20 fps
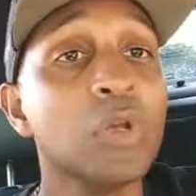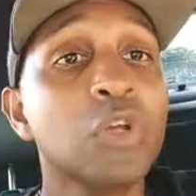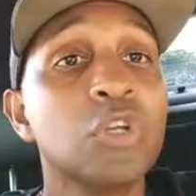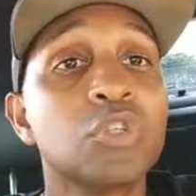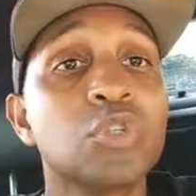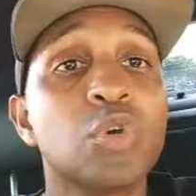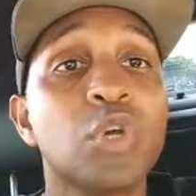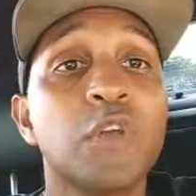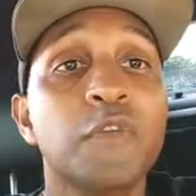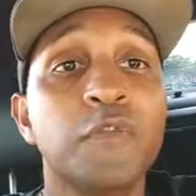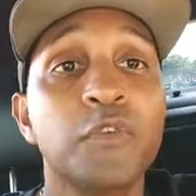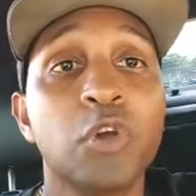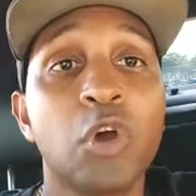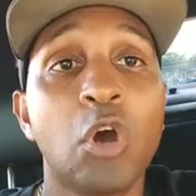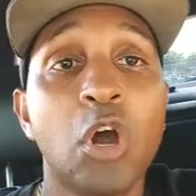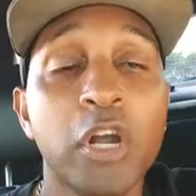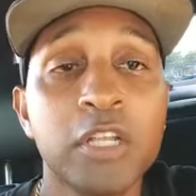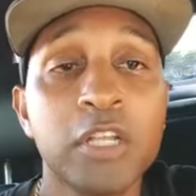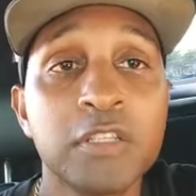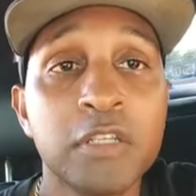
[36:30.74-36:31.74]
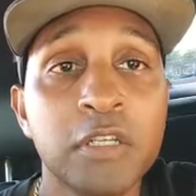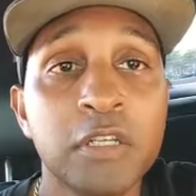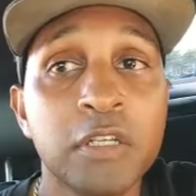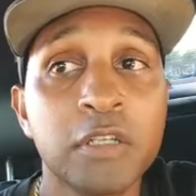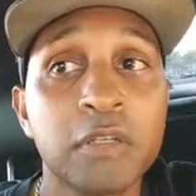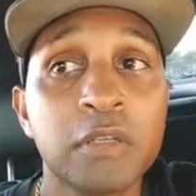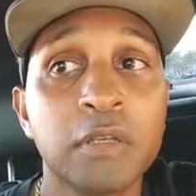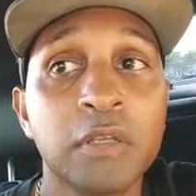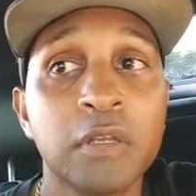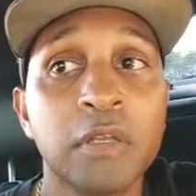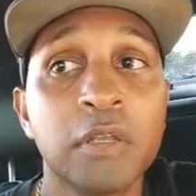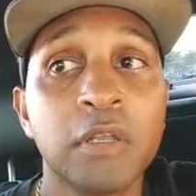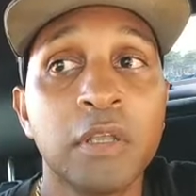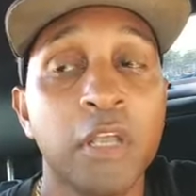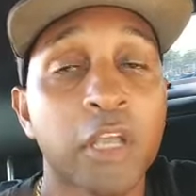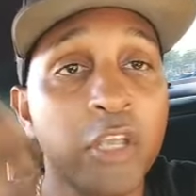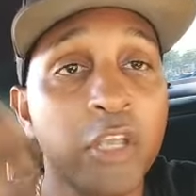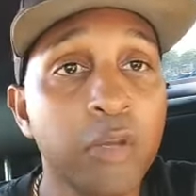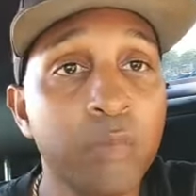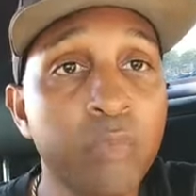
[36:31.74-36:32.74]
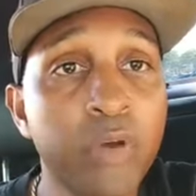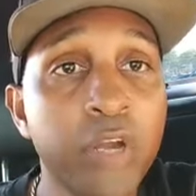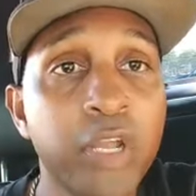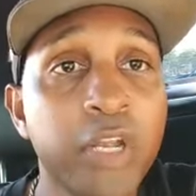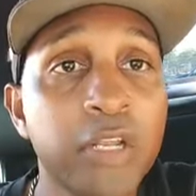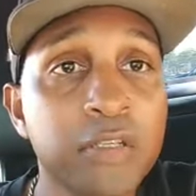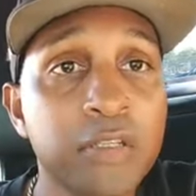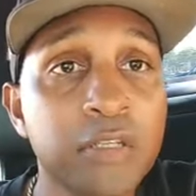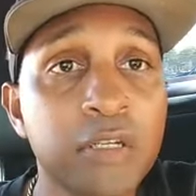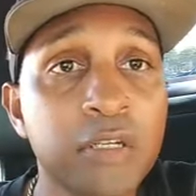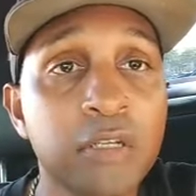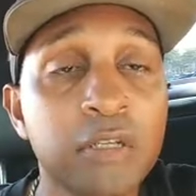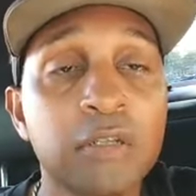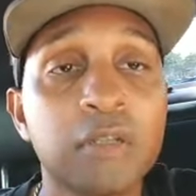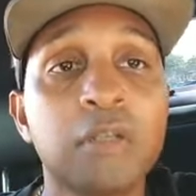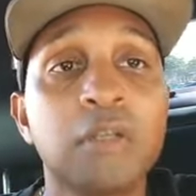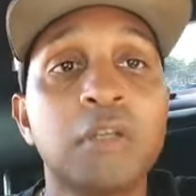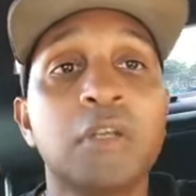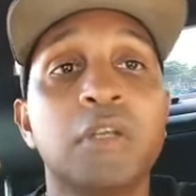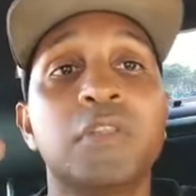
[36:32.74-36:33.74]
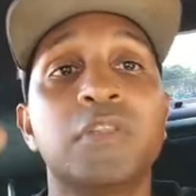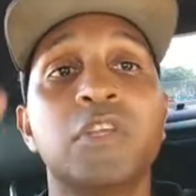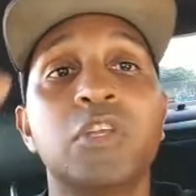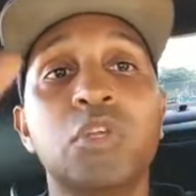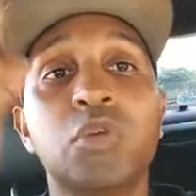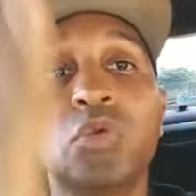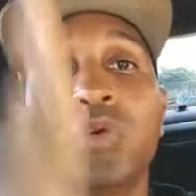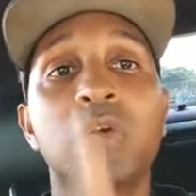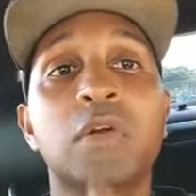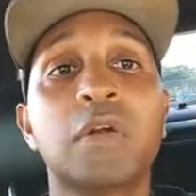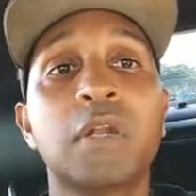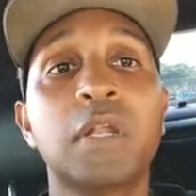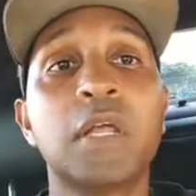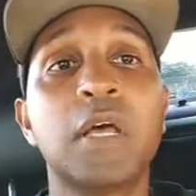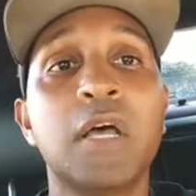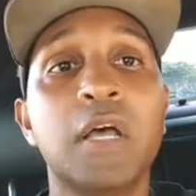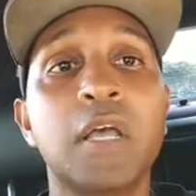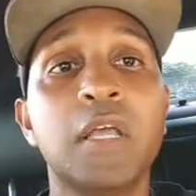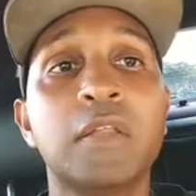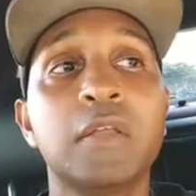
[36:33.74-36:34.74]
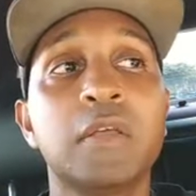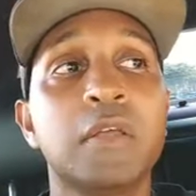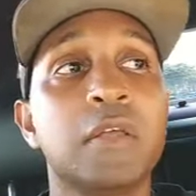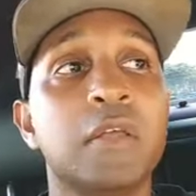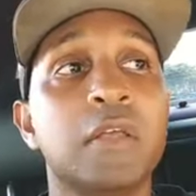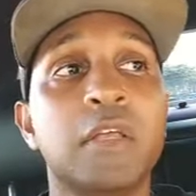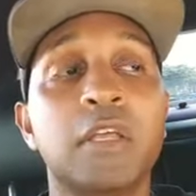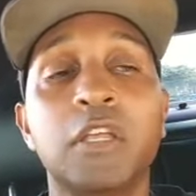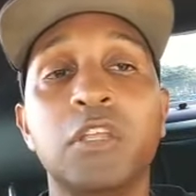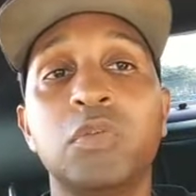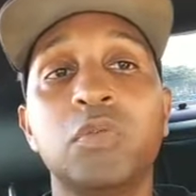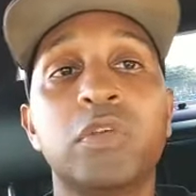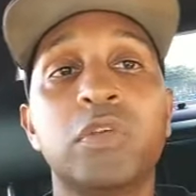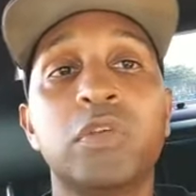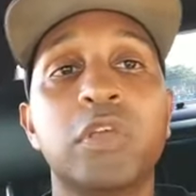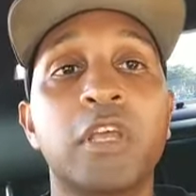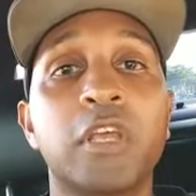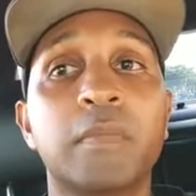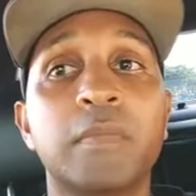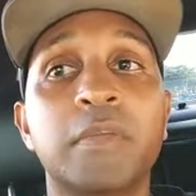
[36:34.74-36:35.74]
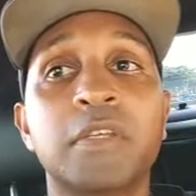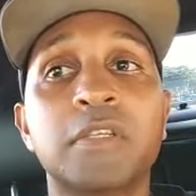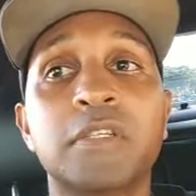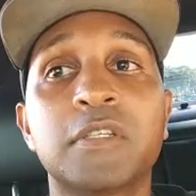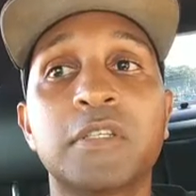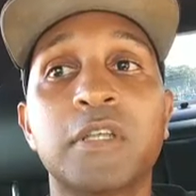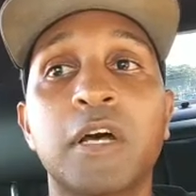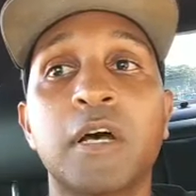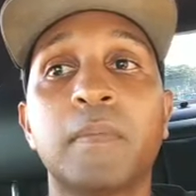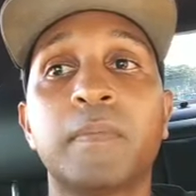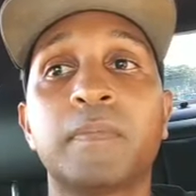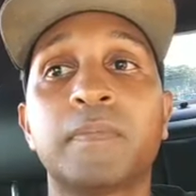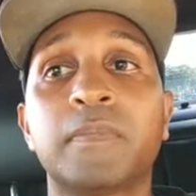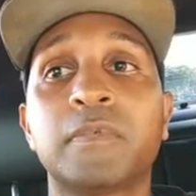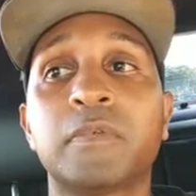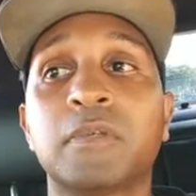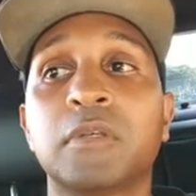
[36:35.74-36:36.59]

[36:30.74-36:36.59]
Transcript: So if your heart is in it and your brain is in it, then you are aligned and you can't be stopped.